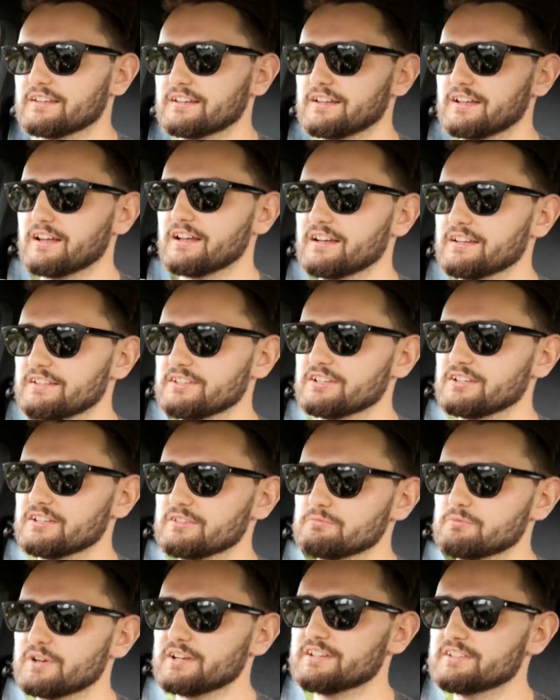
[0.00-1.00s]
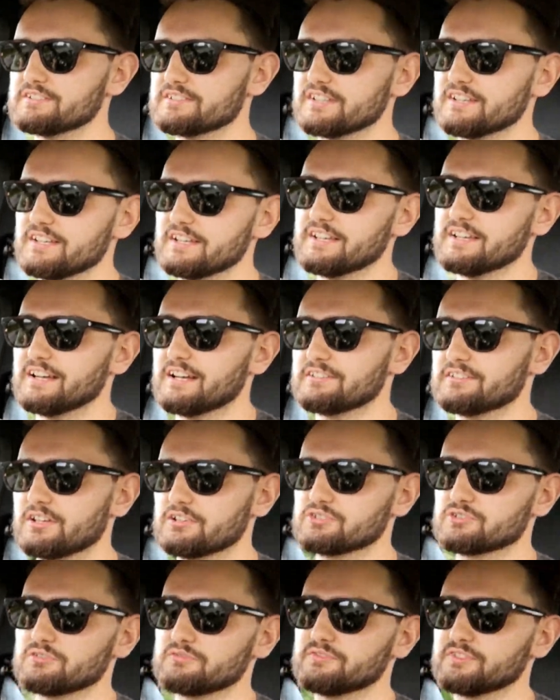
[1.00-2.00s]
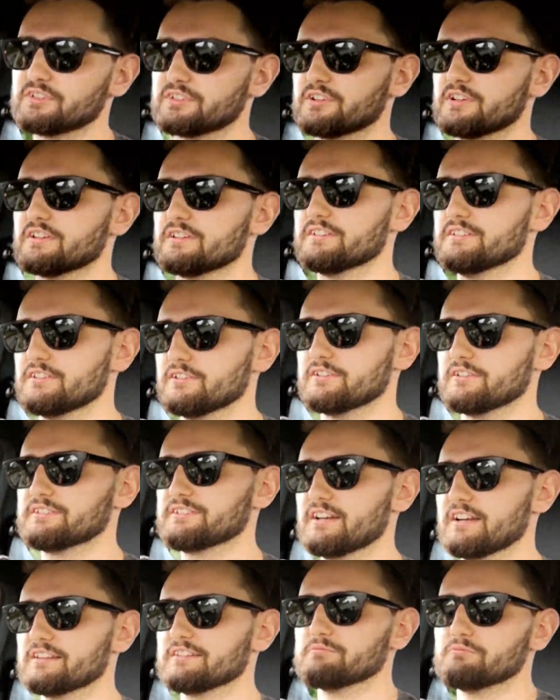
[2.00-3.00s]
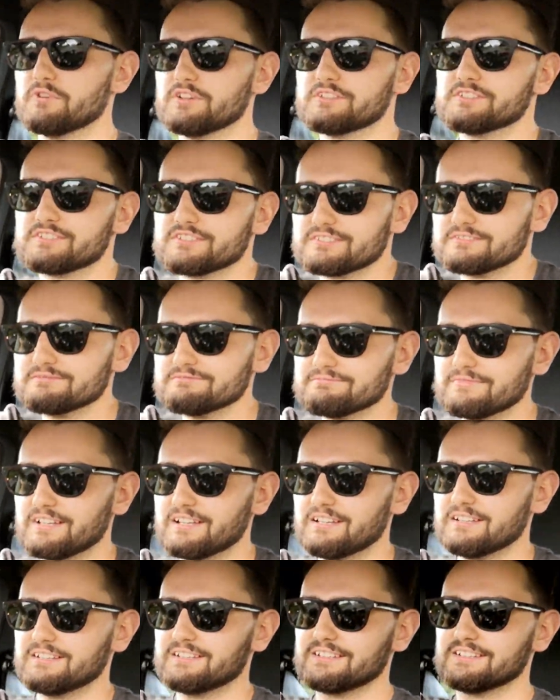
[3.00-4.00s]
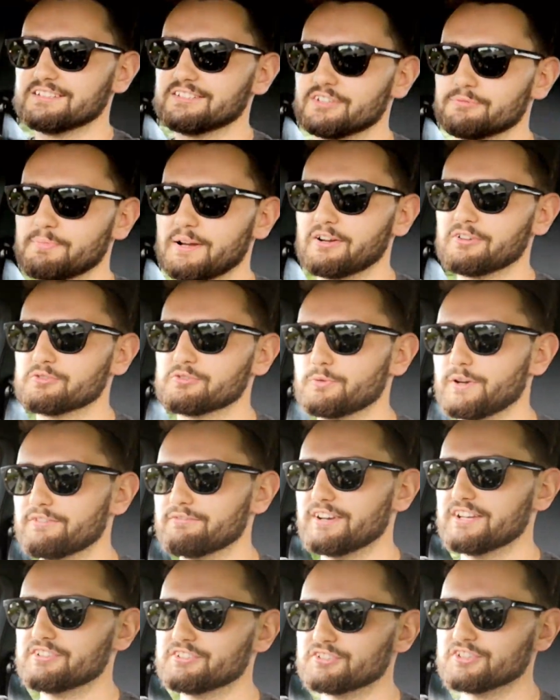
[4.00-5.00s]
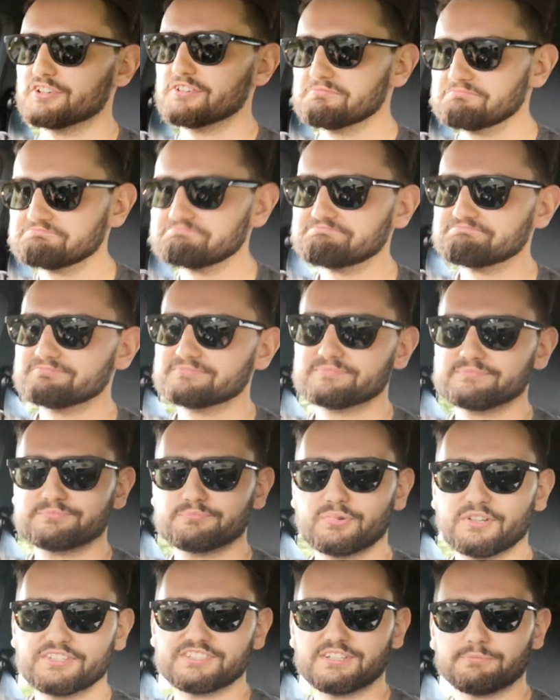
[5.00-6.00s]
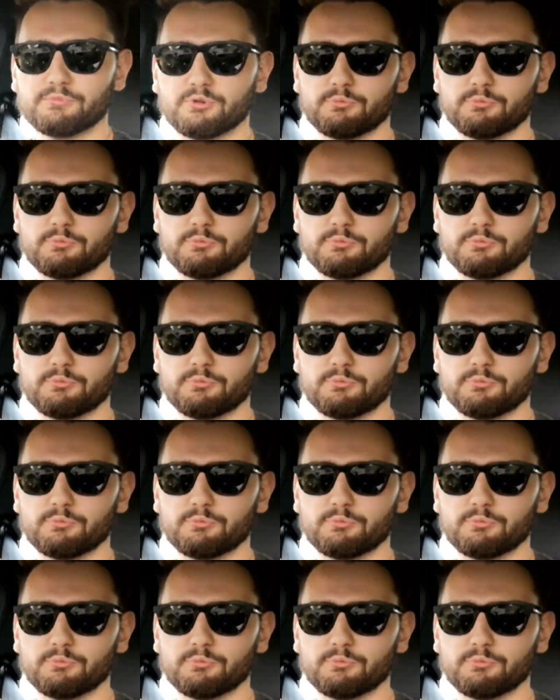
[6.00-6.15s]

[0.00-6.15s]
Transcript: It weighs a touch over a ton, which power to weight ratio, pretty simple